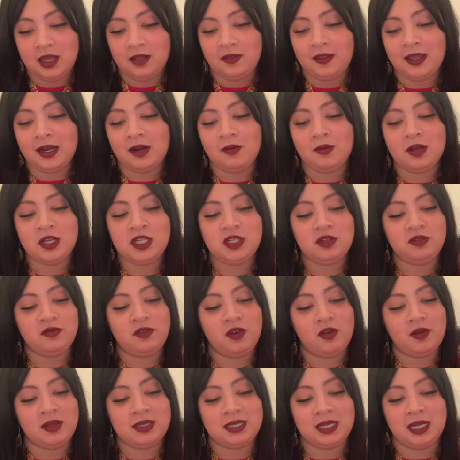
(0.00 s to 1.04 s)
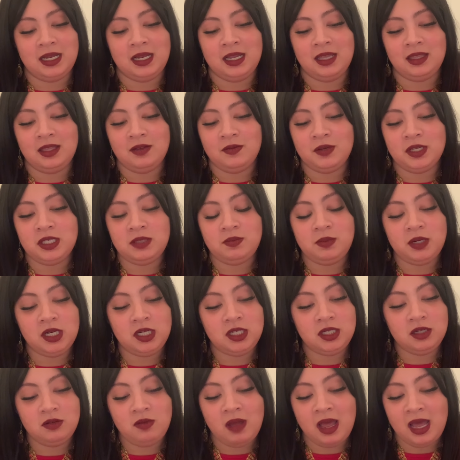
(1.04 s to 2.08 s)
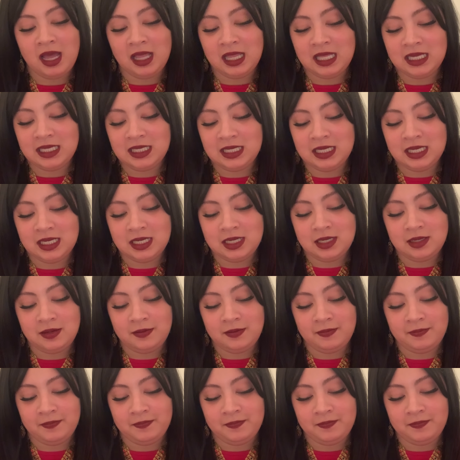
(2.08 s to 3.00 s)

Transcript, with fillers: They don't want you focused on nothing with spirituality.